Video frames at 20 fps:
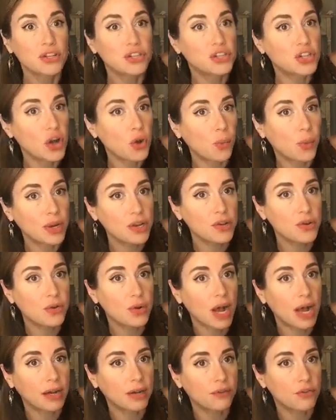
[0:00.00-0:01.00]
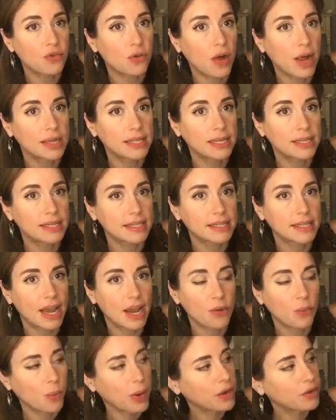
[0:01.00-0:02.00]
So when you kind of try to
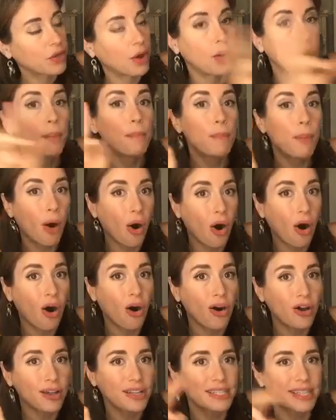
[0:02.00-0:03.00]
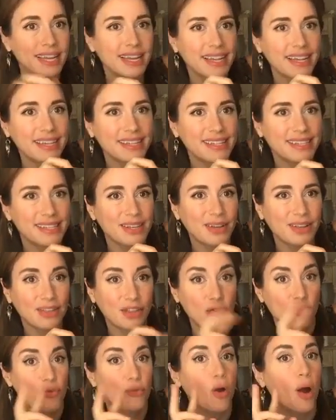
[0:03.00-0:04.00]
decide where the pause is,
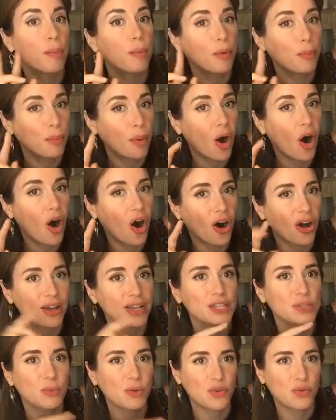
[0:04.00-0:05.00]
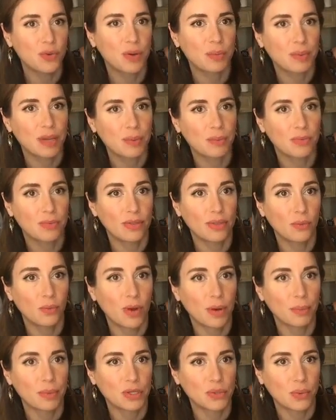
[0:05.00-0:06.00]
the tropopause, which would be the
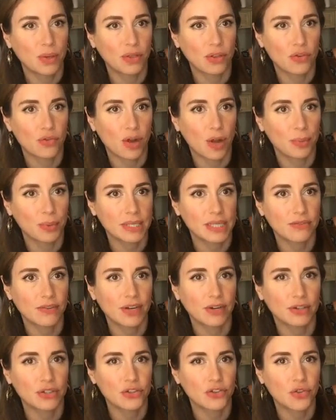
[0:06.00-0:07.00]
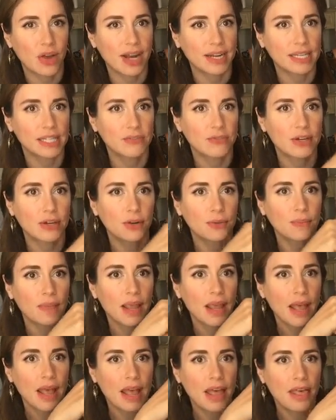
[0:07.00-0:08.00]
one between the troposphere and stratosphere,
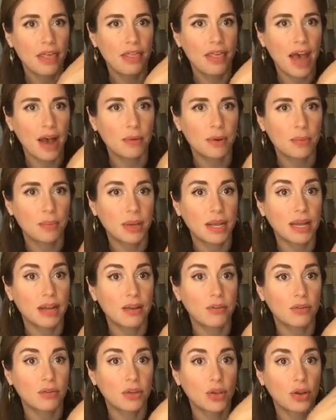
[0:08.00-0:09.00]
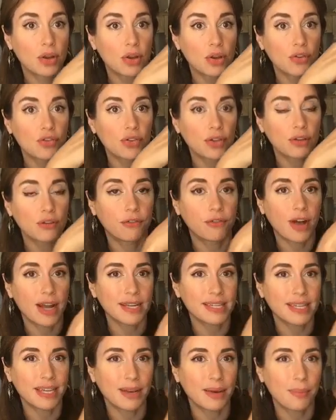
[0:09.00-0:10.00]
that would be, you can usually
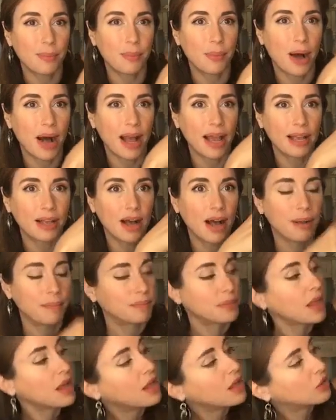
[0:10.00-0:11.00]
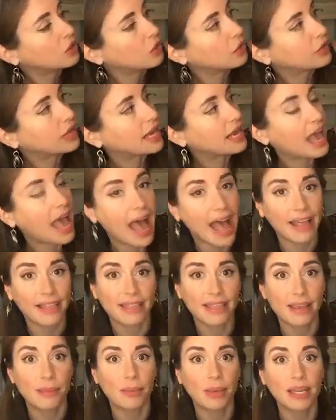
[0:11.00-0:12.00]
find it by um, looking
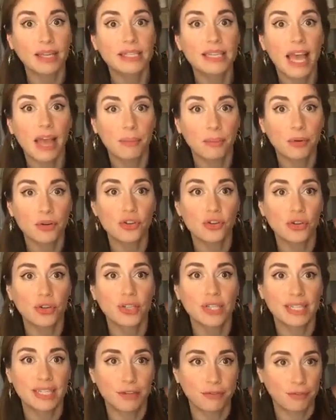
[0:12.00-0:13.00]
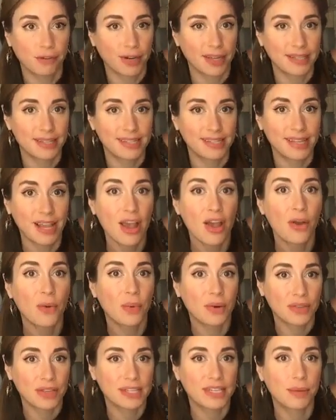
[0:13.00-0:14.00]
at the big temperature difference,
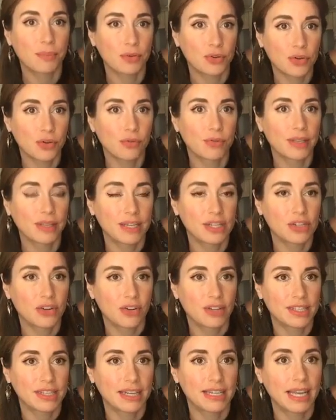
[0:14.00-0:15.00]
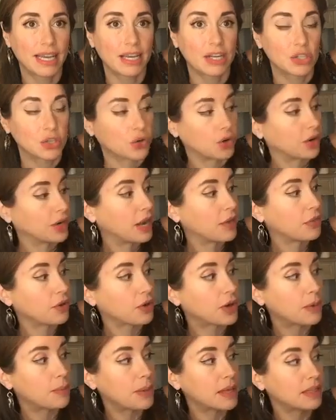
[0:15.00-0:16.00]
where the temperature really starts to take a turn. Now,
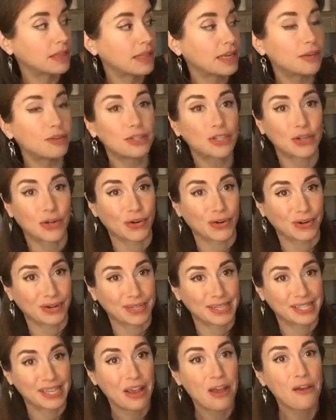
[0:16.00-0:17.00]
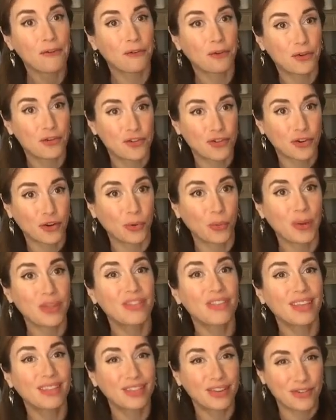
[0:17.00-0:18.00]
there can be little turns for sure
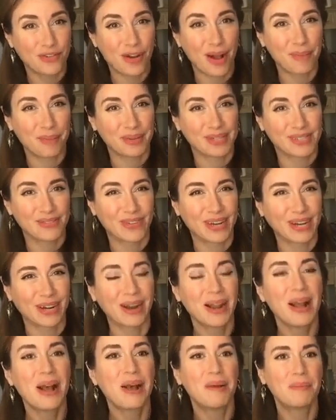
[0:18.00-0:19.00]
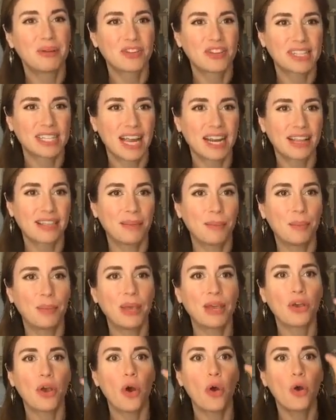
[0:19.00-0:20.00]
within the troposphere, but just kind of the big